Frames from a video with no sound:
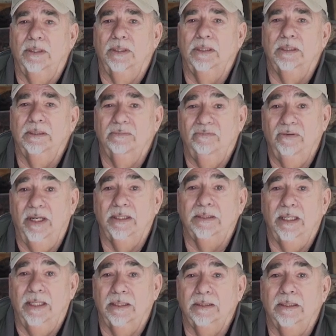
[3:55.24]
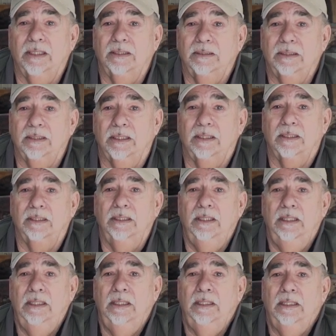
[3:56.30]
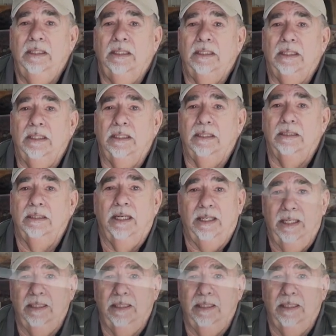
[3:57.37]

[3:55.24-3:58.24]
on, found out that I